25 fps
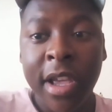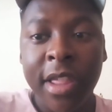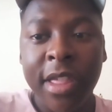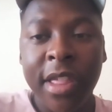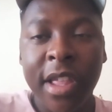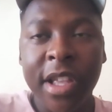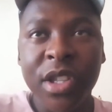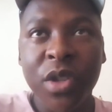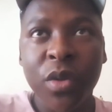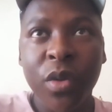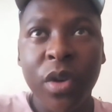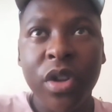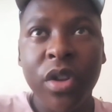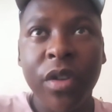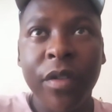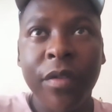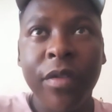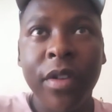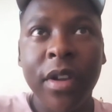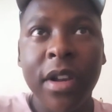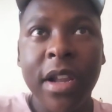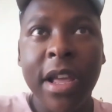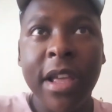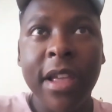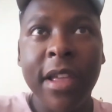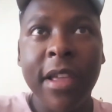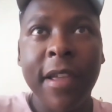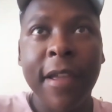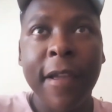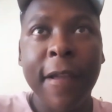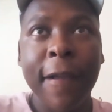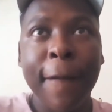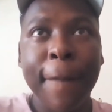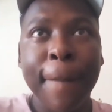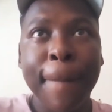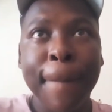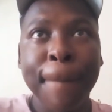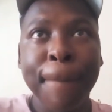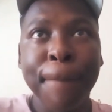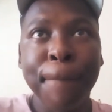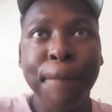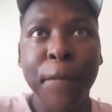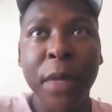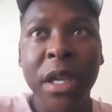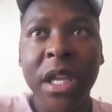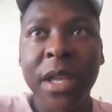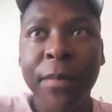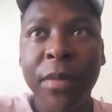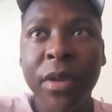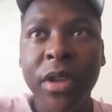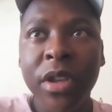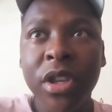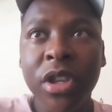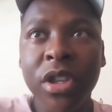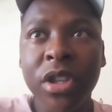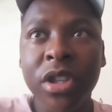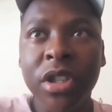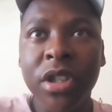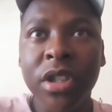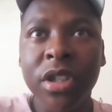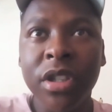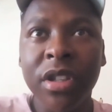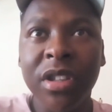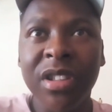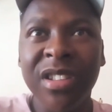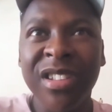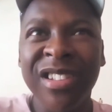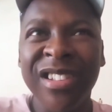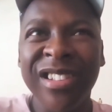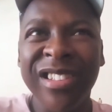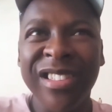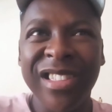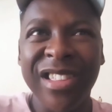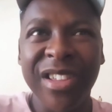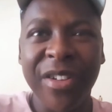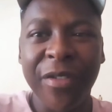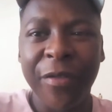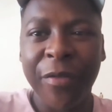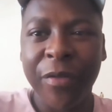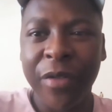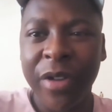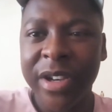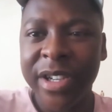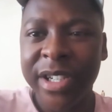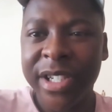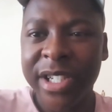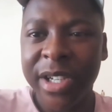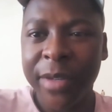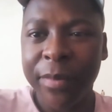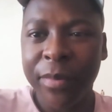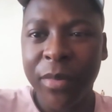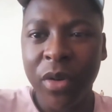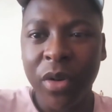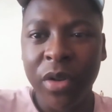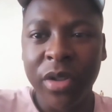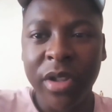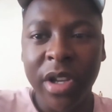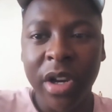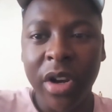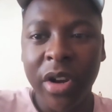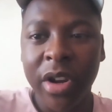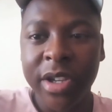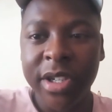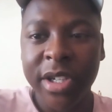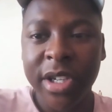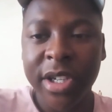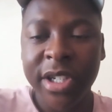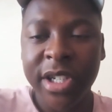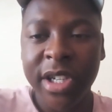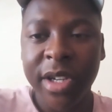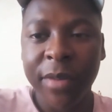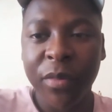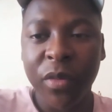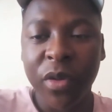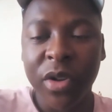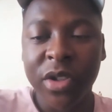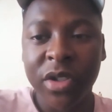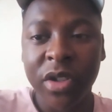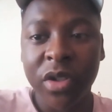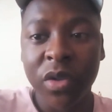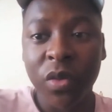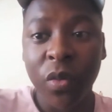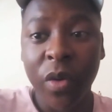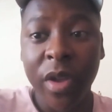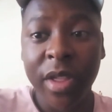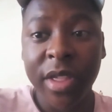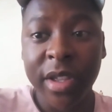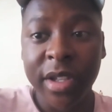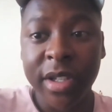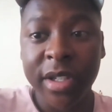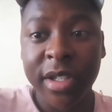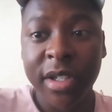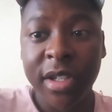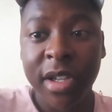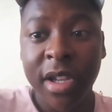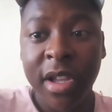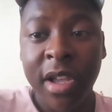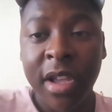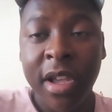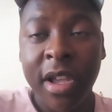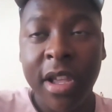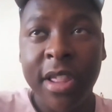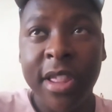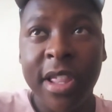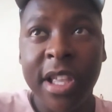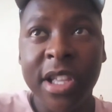That's when you feel like maybe the friendship or the relationship was not worth it.